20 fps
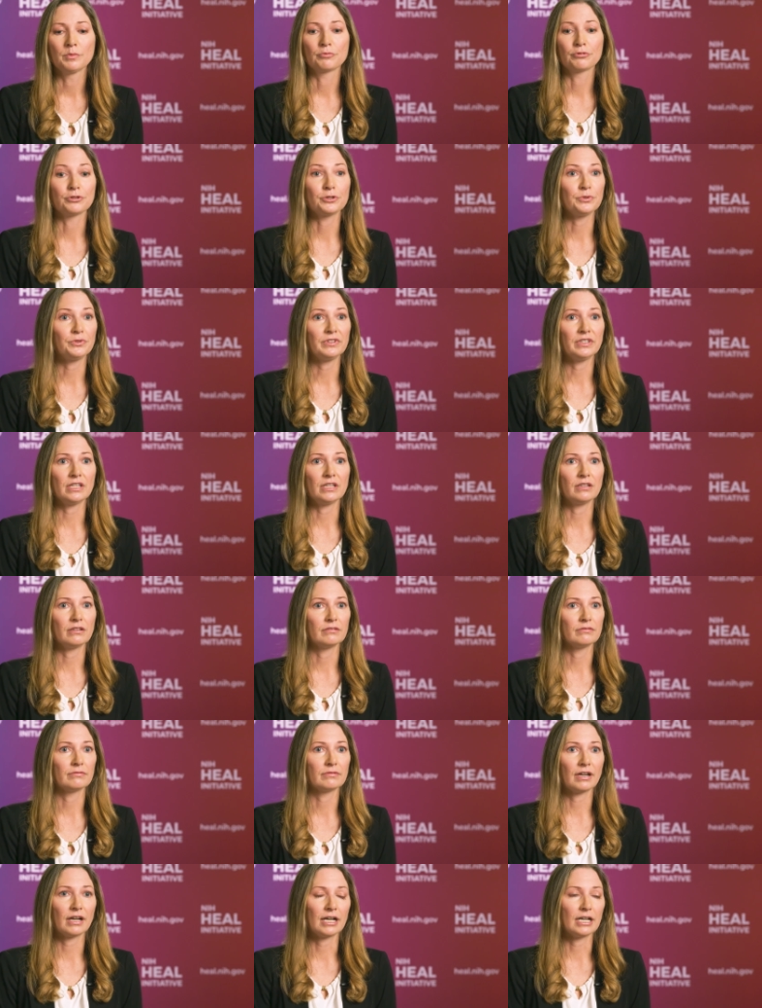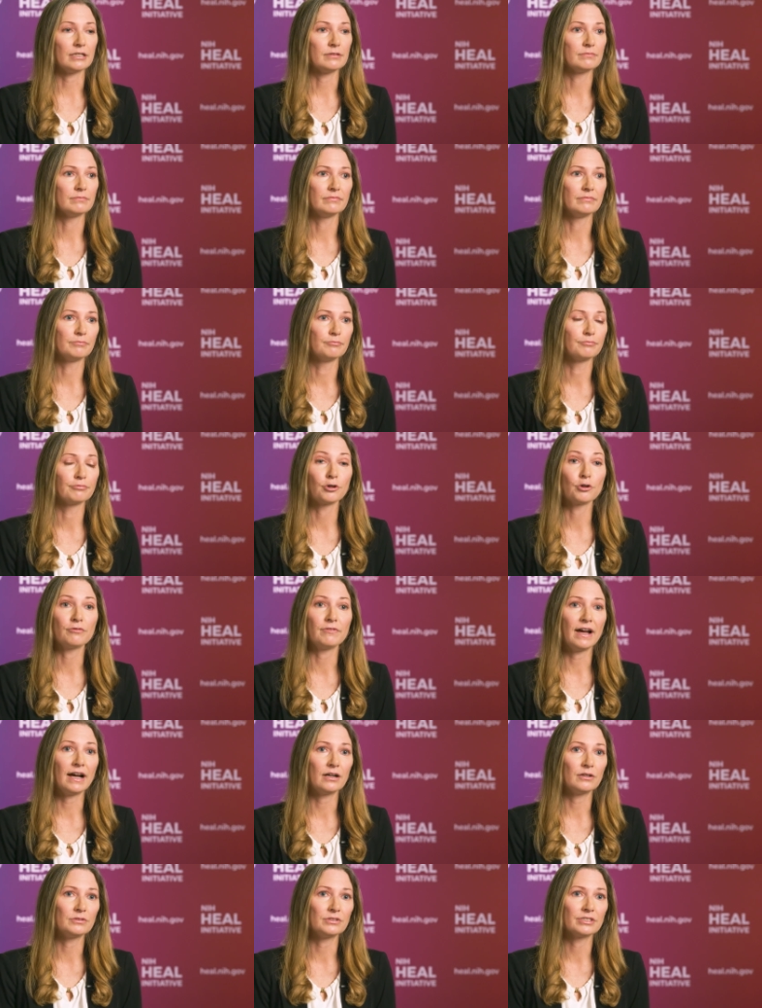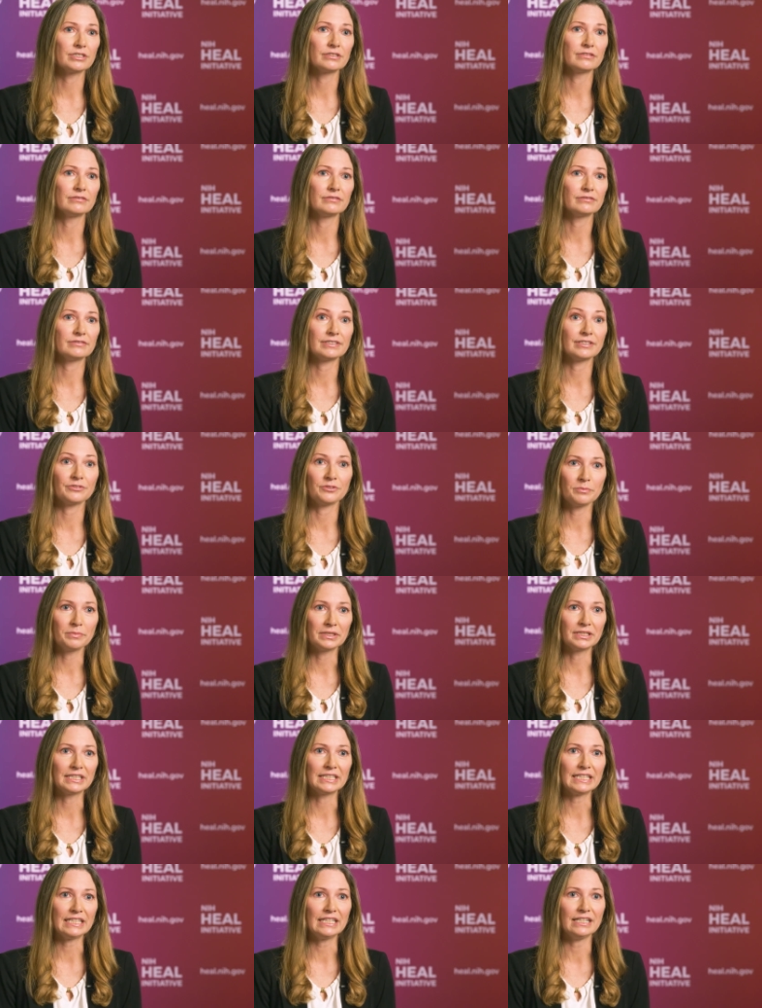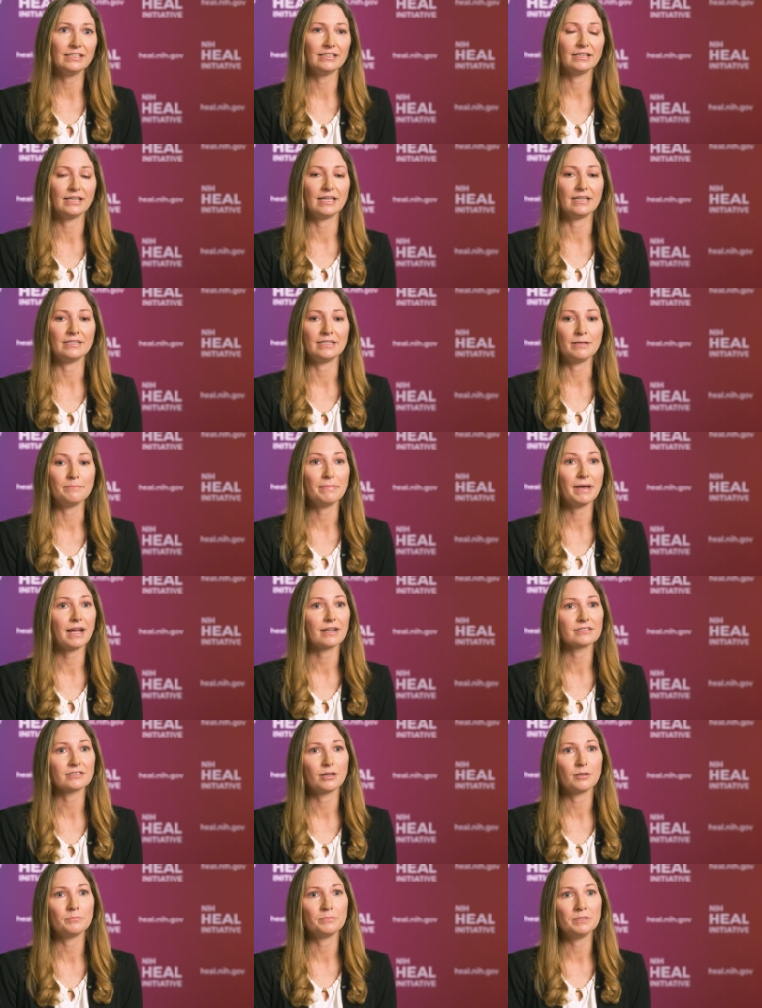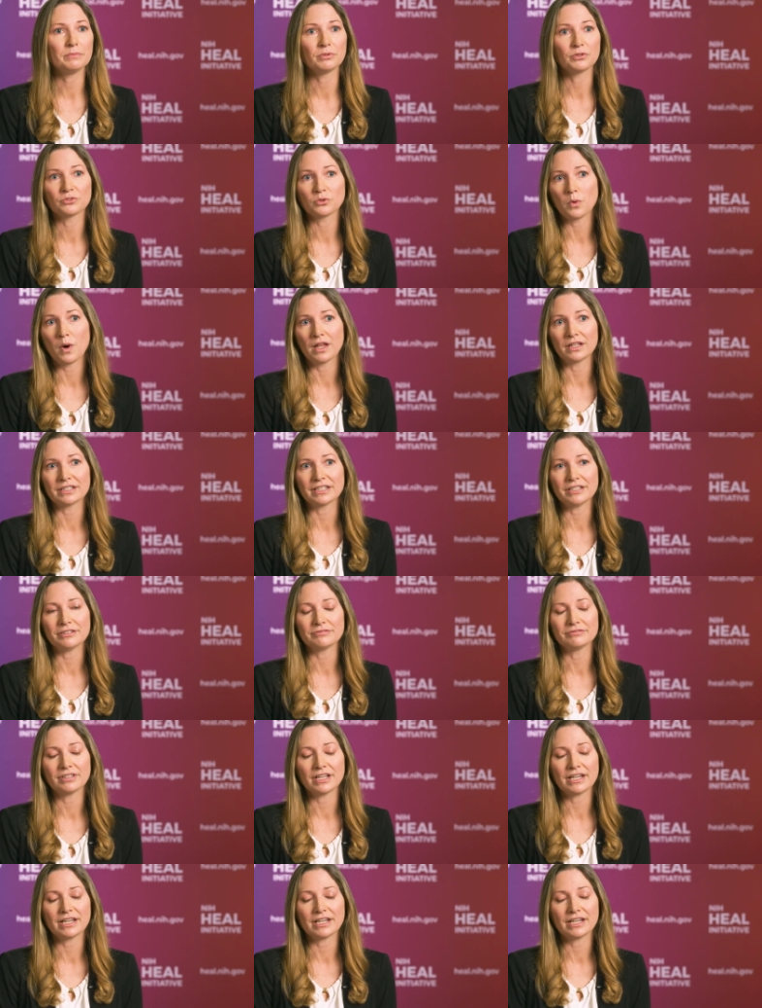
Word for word: producing uh, profound disability and impact on people's quality of